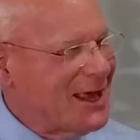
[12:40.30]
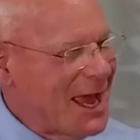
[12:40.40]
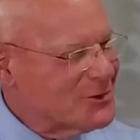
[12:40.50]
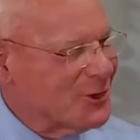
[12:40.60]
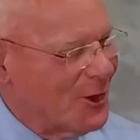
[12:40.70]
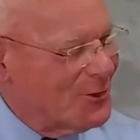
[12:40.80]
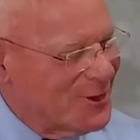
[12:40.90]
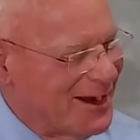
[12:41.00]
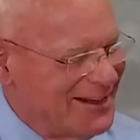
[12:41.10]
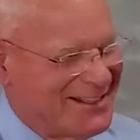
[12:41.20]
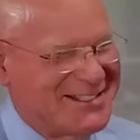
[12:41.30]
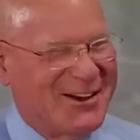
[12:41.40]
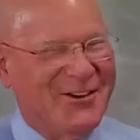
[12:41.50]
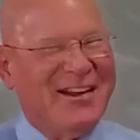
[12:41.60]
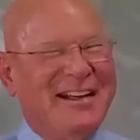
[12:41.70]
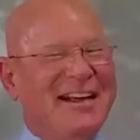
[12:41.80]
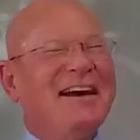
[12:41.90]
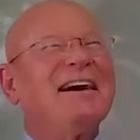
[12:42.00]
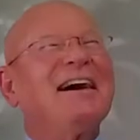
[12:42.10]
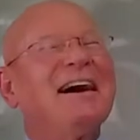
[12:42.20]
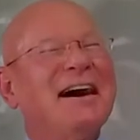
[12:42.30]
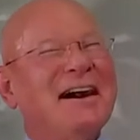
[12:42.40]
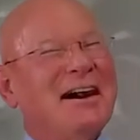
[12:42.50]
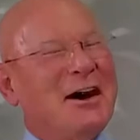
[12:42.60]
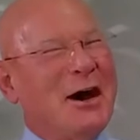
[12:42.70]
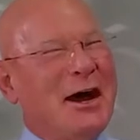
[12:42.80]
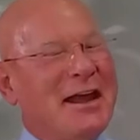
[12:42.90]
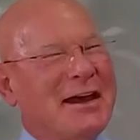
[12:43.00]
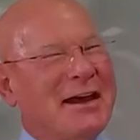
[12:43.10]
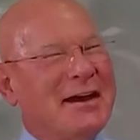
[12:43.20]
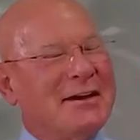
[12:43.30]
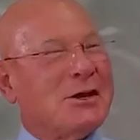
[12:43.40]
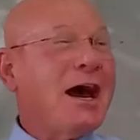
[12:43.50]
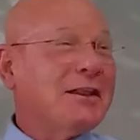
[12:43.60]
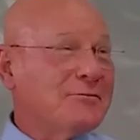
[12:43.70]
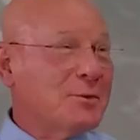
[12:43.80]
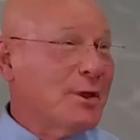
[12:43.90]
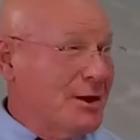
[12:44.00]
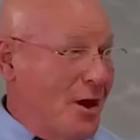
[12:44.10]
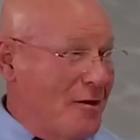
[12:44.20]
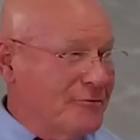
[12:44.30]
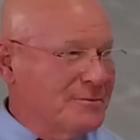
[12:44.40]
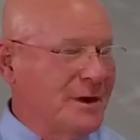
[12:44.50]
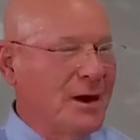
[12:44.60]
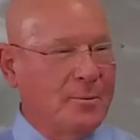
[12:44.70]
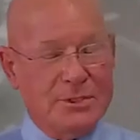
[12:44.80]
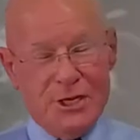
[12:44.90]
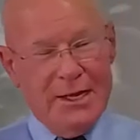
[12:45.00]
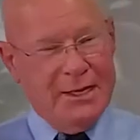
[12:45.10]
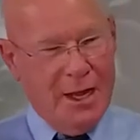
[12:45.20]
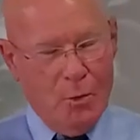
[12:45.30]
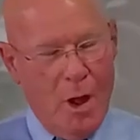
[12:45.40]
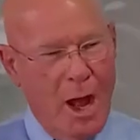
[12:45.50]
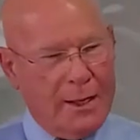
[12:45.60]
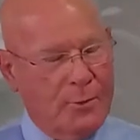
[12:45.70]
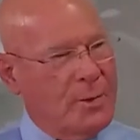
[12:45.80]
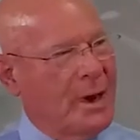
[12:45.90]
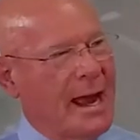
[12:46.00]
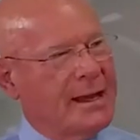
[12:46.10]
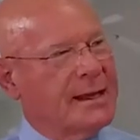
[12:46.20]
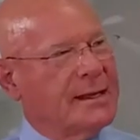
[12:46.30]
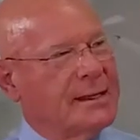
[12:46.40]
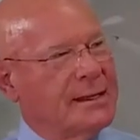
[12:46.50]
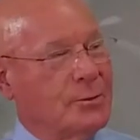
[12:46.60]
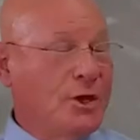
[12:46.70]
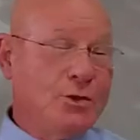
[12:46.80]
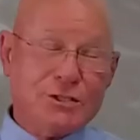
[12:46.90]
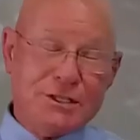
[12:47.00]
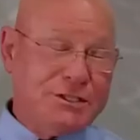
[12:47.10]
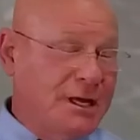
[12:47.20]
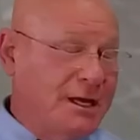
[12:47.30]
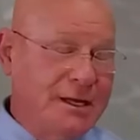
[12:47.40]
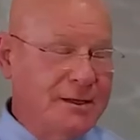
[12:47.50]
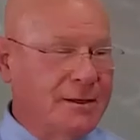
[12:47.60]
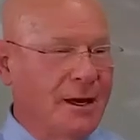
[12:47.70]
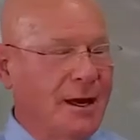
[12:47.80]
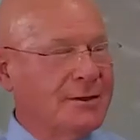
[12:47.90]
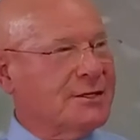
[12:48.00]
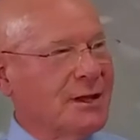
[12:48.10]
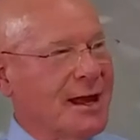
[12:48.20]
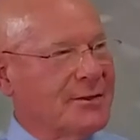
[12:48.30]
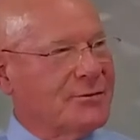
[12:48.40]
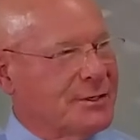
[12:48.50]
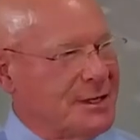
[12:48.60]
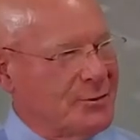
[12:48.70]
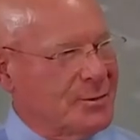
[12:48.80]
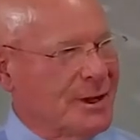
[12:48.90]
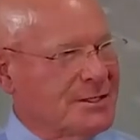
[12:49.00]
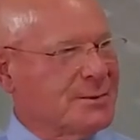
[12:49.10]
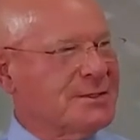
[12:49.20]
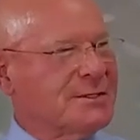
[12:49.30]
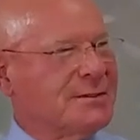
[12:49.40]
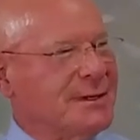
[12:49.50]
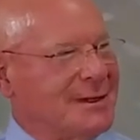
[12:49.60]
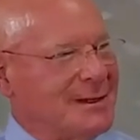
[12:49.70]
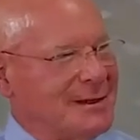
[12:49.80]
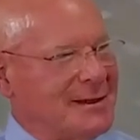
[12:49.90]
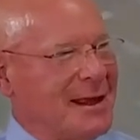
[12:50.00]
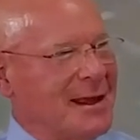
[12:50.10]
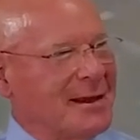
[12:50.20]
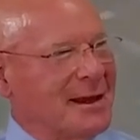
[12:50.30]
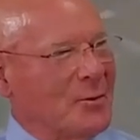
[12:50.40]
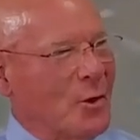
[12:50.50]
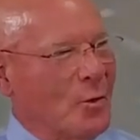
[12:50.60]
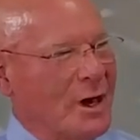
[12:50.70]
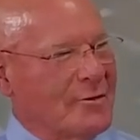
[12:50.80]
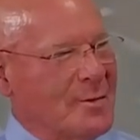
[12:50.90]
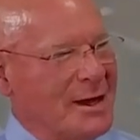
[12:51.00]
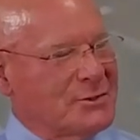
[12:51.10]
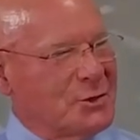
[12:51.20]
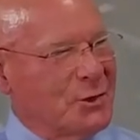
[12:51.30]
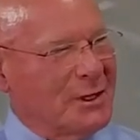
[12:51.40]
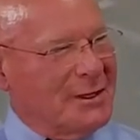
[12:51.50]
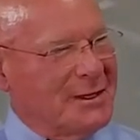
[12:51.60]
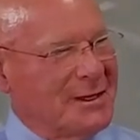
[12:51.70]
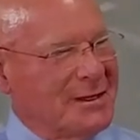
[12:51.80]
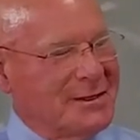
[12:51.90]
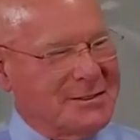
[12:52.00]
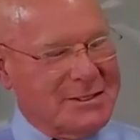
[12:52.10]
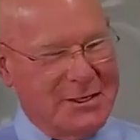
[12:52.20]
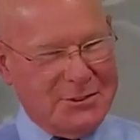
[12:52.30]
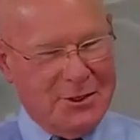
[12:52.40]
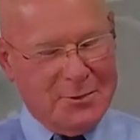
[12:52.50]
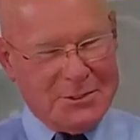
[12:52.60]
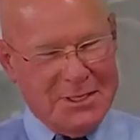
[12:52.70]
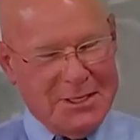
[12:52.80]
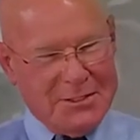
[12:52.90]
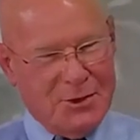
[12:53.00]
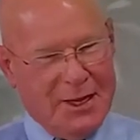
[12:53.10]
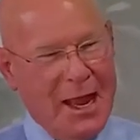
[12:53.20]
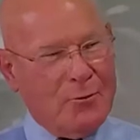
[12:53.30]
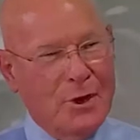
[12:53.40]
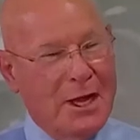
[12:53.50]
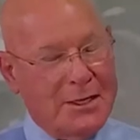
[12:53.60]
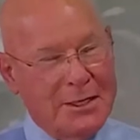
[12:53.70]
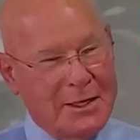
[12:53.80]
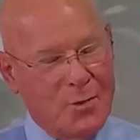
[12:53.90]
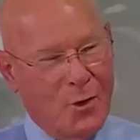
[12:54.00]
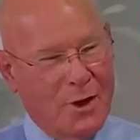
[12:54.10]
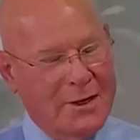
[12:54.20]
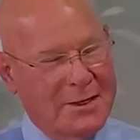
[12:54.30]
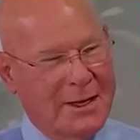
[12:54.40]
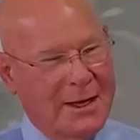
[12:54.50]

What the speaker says: cash flow, right? So I love to play golf, but Janie and I walk and we bike. We used to ski until I had 3 knee replacements, and I wore one of them out too quickly on the ski slopes. So I can't run anymore.